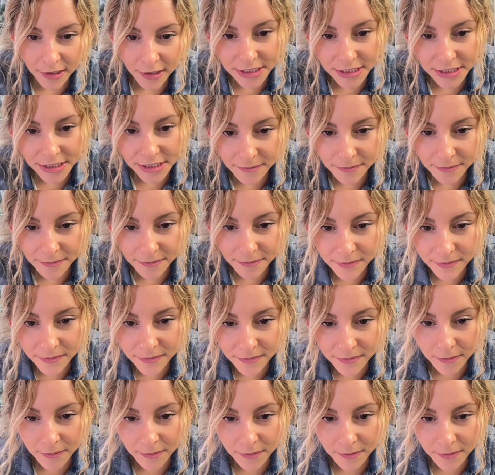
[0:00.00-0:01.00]

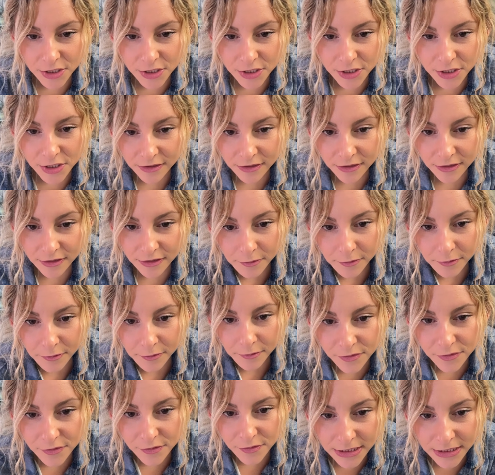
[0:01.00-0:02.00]
Decomposition of
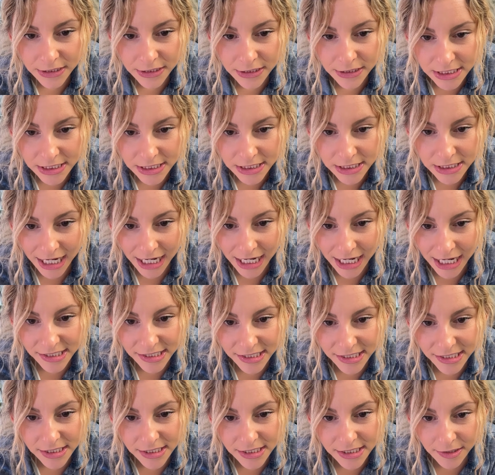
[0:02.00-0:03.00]
roots releases
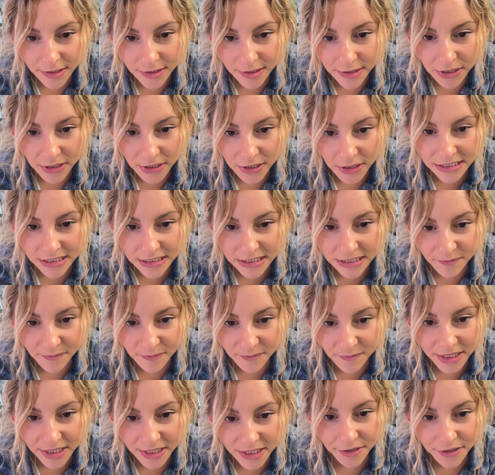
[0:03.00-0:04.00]
acids, and the presence of
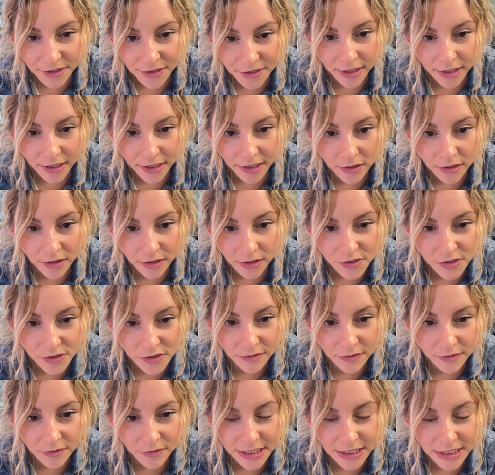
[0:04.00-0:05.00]
bacteria can
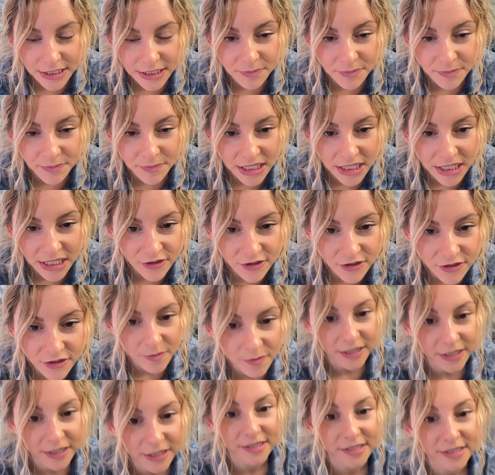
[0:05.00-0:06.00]
also lead to pH
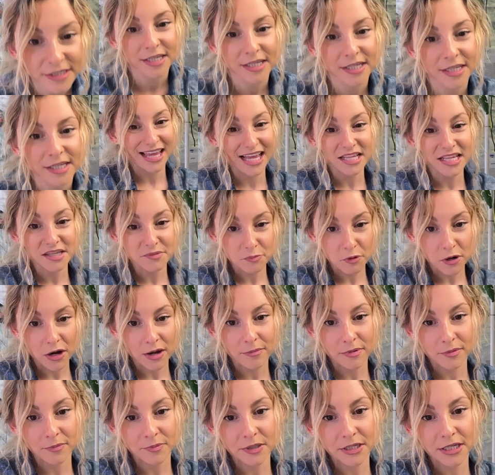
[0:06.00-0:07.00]
swings. That's
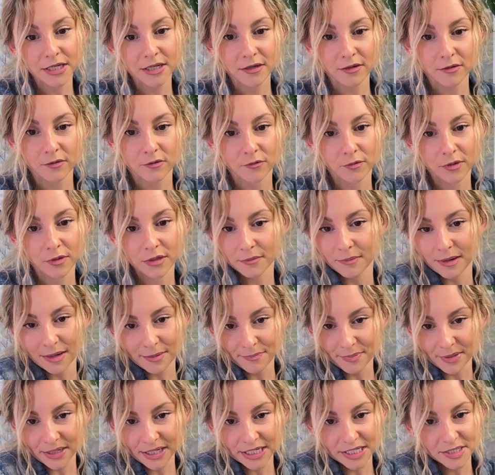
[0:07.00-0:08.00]
probably one of my
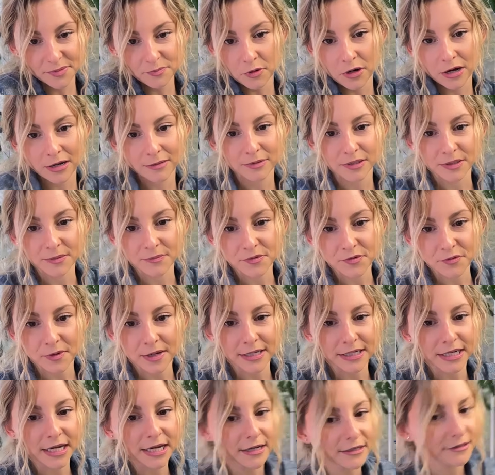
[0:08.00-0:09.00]
biggest problems
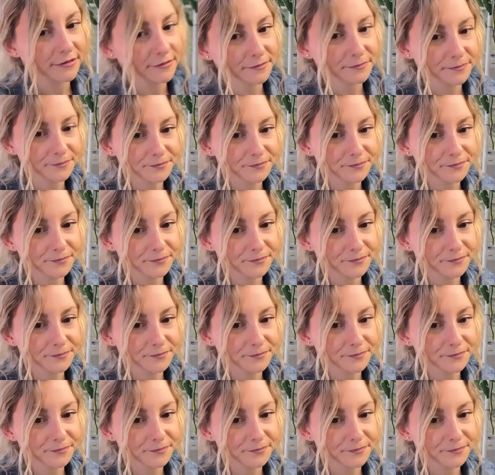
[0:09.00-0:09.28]
right now.